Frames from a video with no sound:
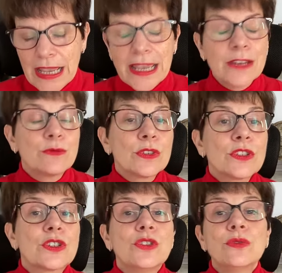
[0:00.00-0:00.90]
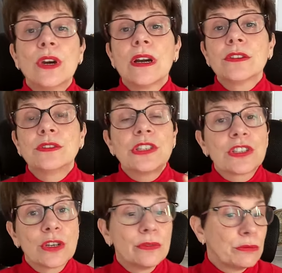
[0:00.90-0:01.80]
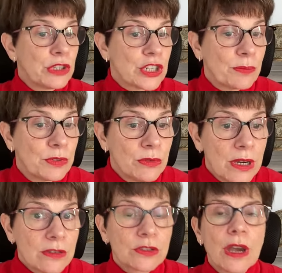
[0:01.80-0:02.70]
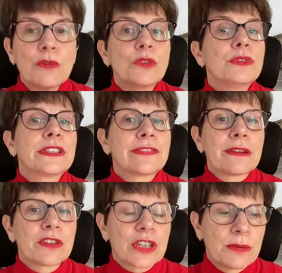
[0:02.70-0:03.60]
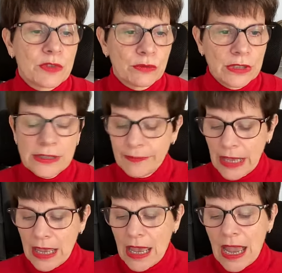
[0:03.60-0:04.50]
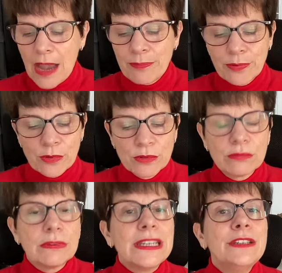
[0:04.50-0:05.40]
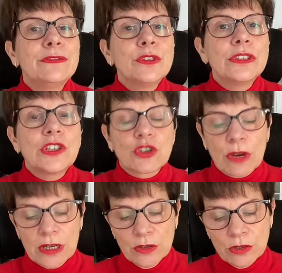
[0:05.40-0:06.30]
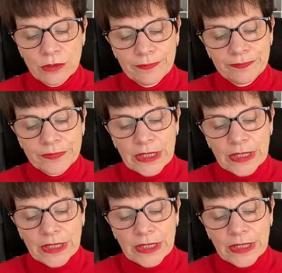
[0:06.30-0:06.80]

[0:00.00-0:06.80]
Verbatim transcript: And once you are, you discover which shape you are. So I work with five shapes only: apple, inverted triangle,